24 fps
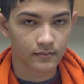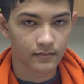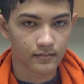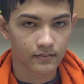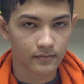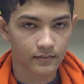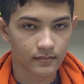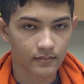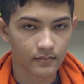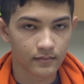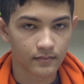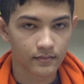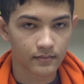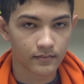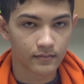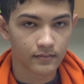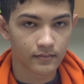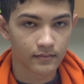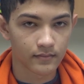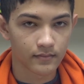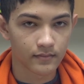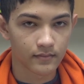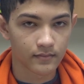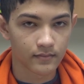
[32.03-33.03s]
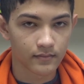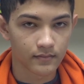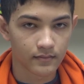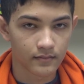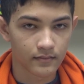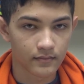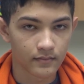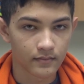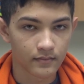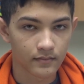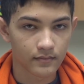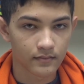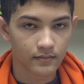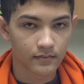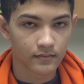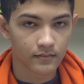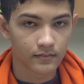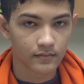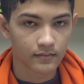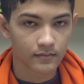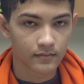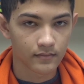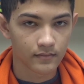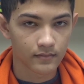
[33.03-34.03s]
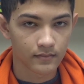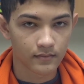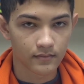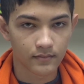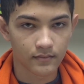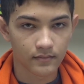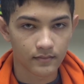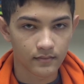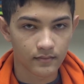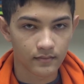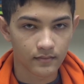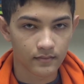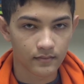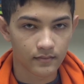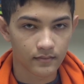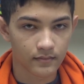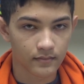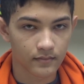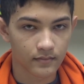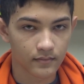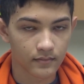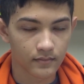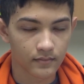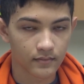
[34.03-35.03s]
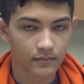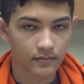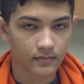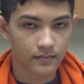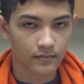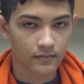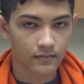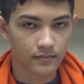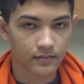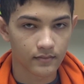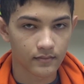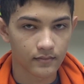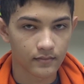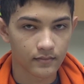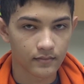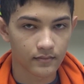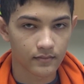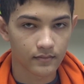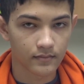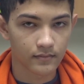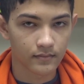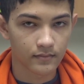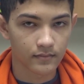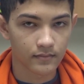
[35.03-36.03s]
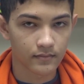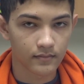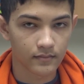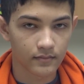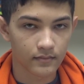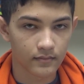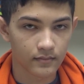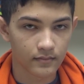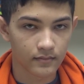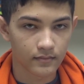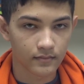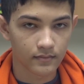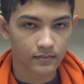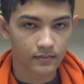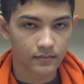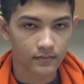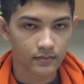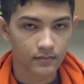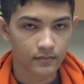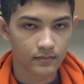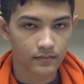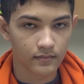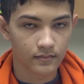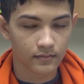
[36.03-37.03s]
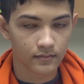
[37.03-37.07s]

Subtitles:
No words are spoken by the person on screen.